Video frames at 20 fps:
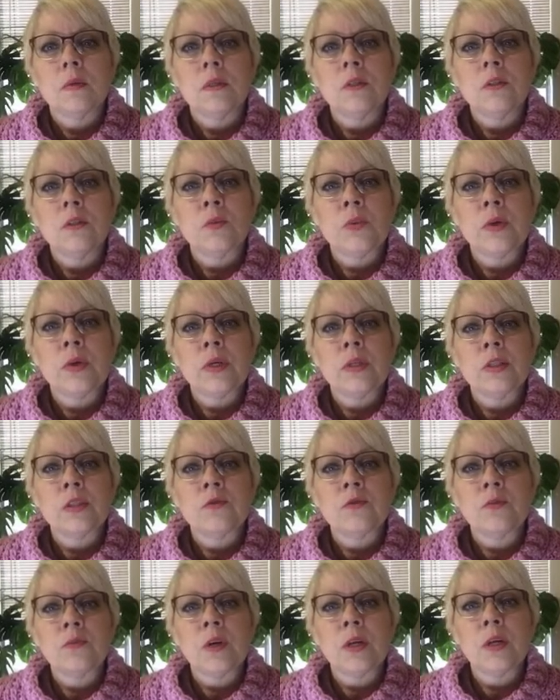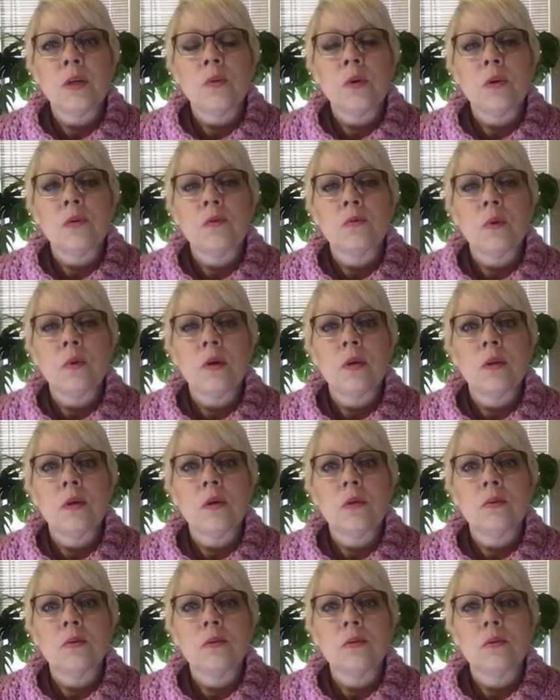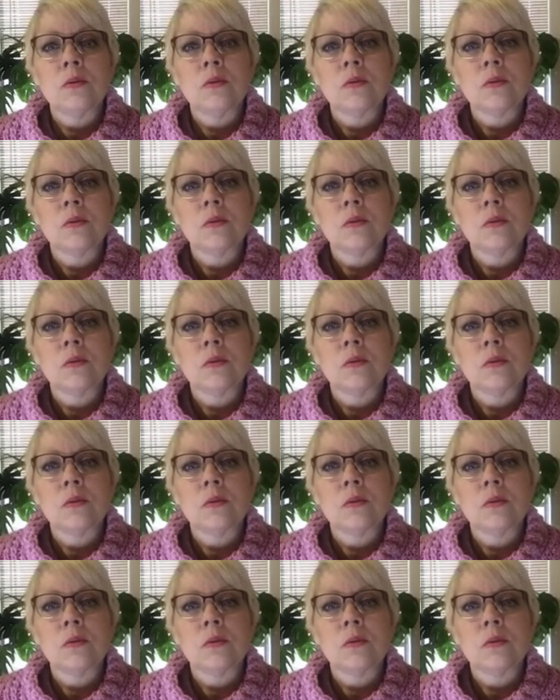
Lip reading: inspiration from anywhere from all those.